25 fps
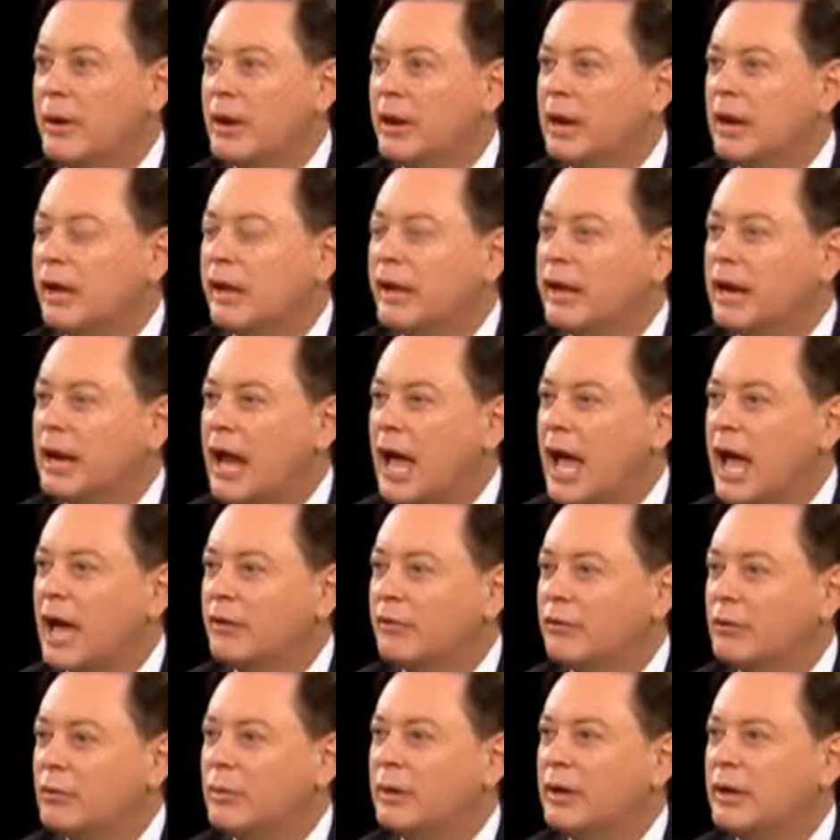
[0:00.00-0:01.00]
Went on, and
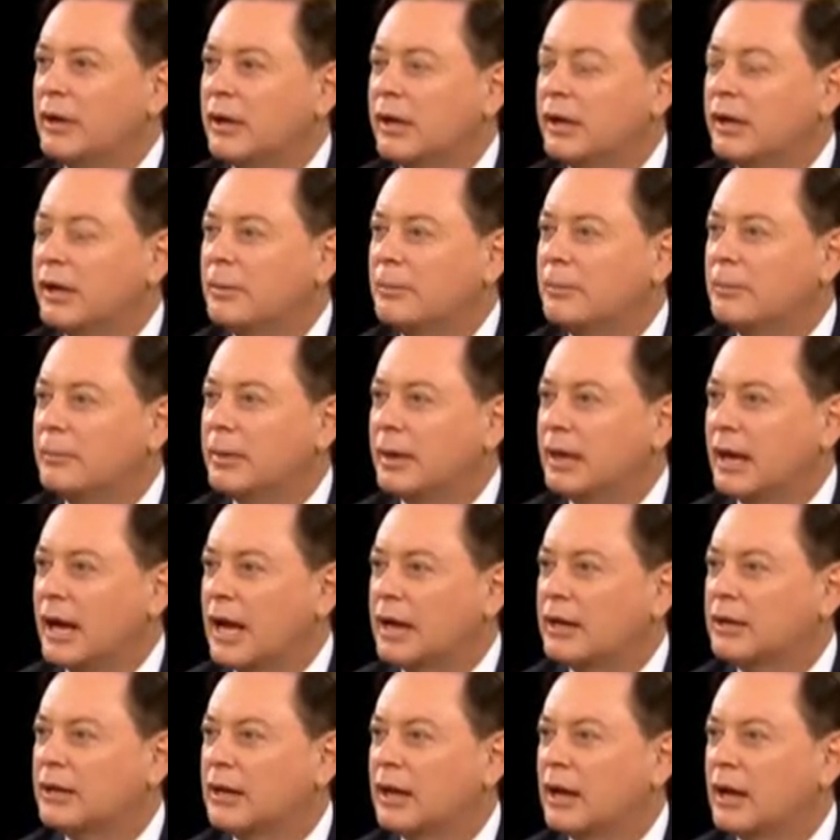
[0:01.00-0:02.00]
as it went on and
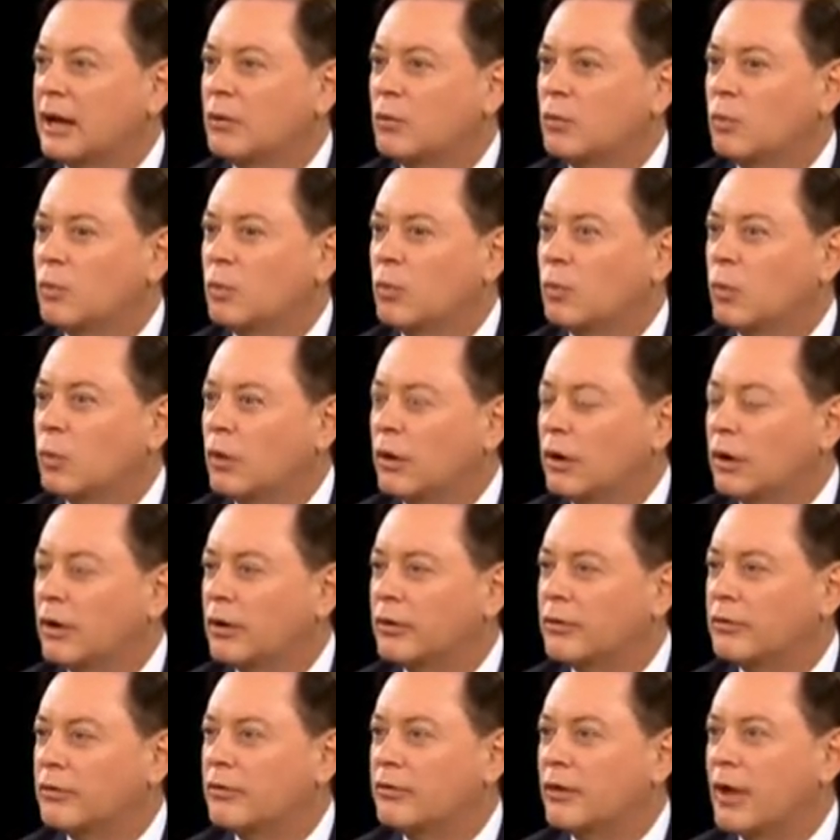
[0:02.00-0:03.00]
began to get
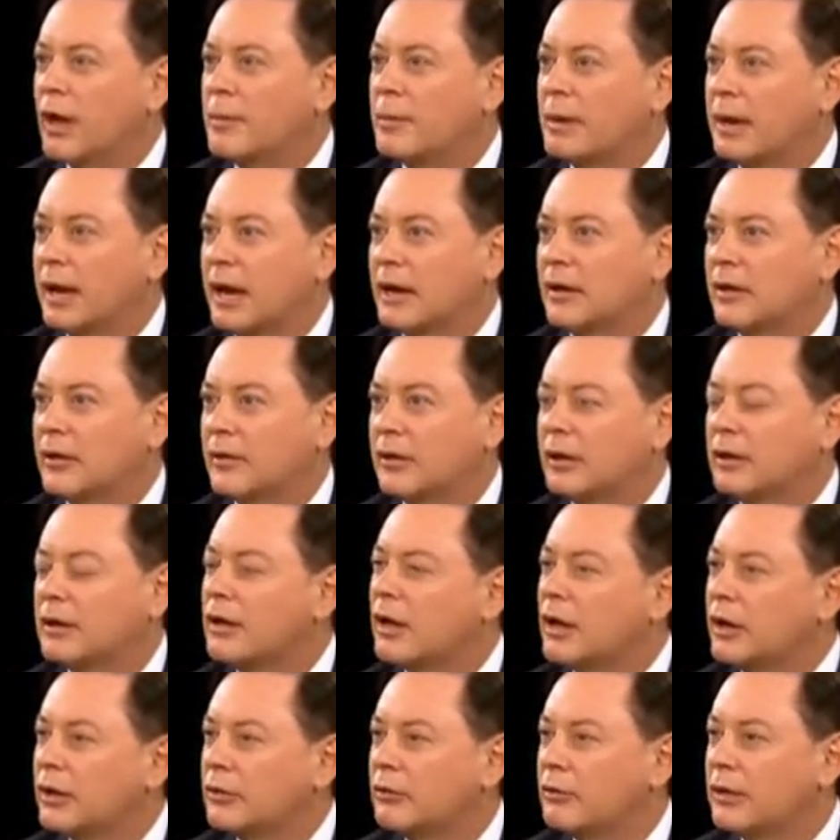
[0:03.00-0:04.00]
worse, I began to think
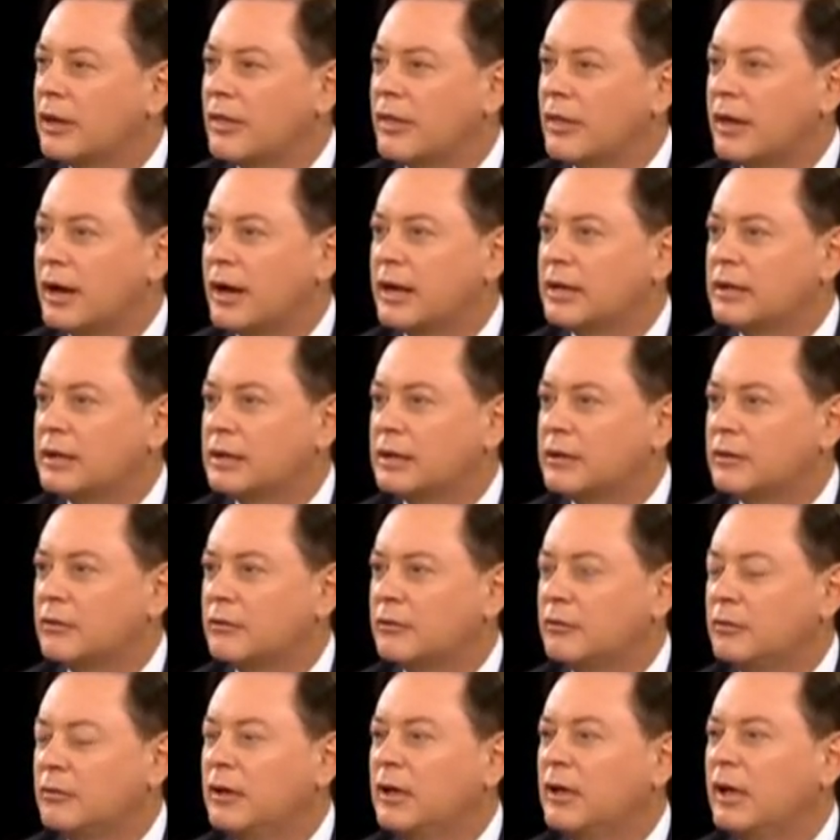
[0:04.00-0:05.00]
not only that I
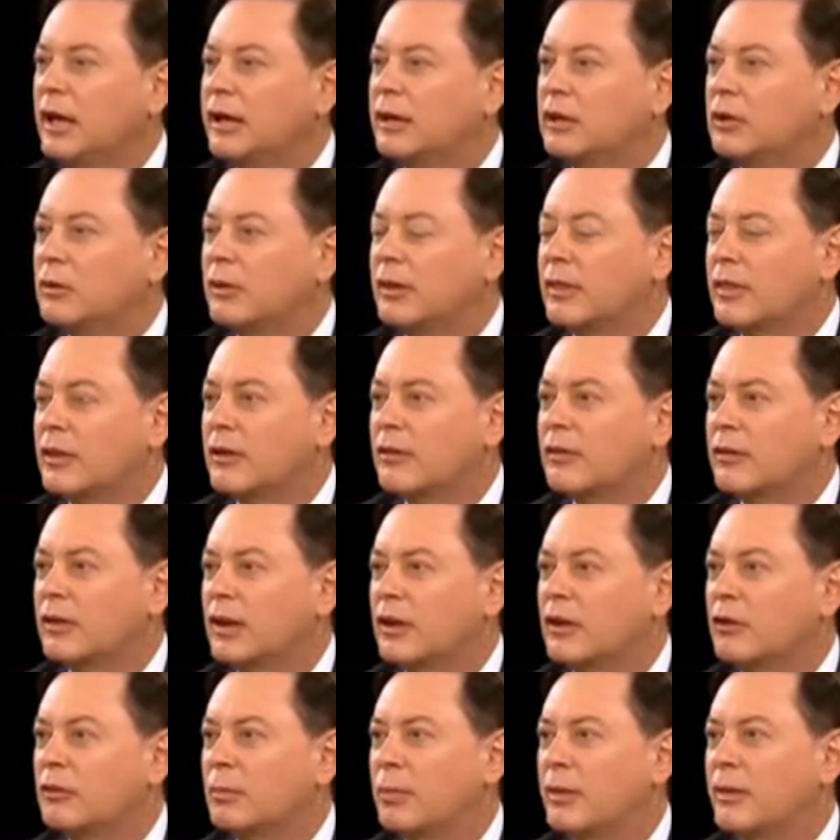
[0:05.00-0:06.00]
didn't feel like doing these
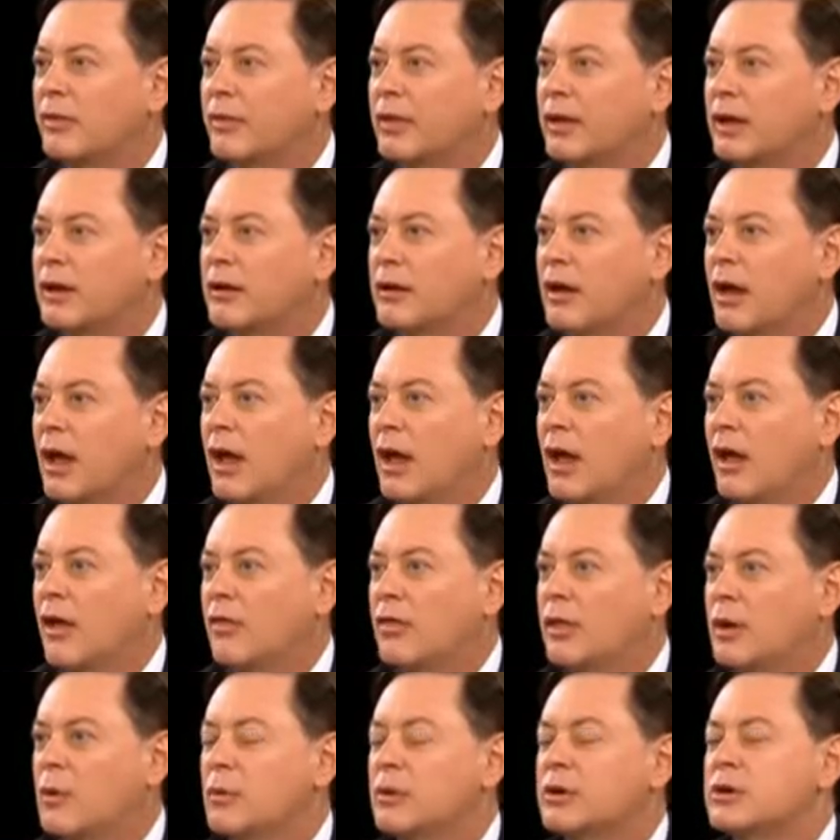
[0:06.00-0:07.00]
things, but that
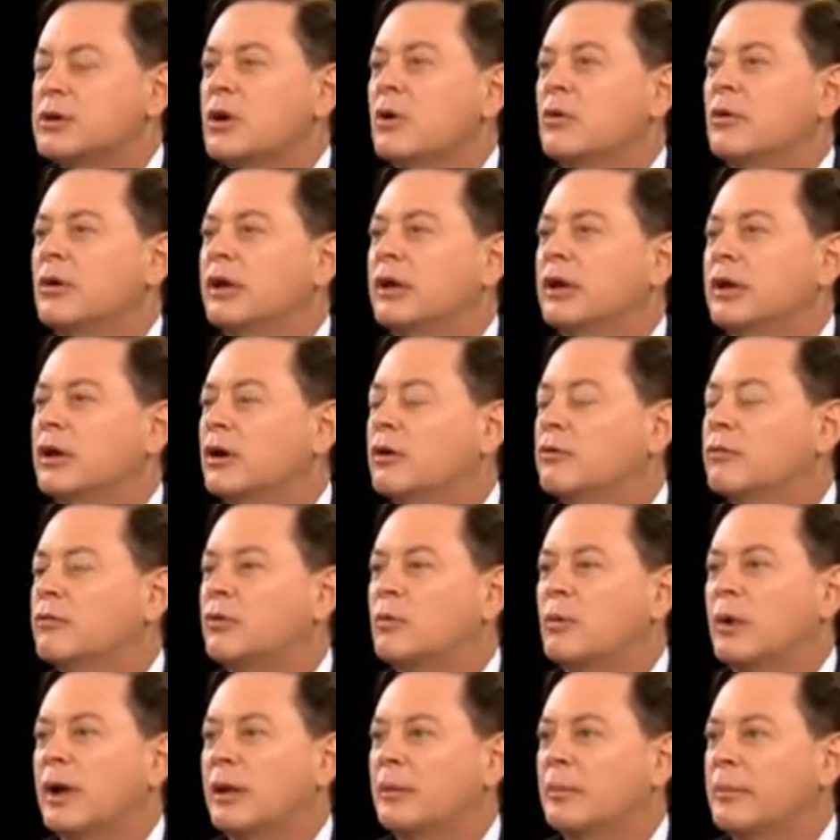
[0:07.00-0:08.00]
they were totally
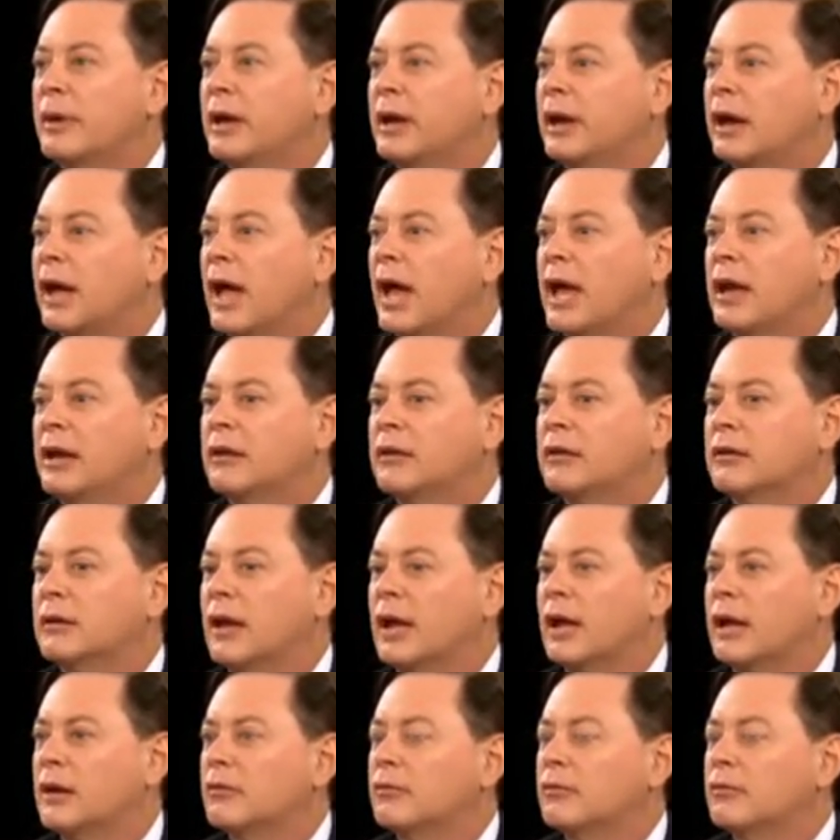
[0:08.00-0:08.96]
overwhelming and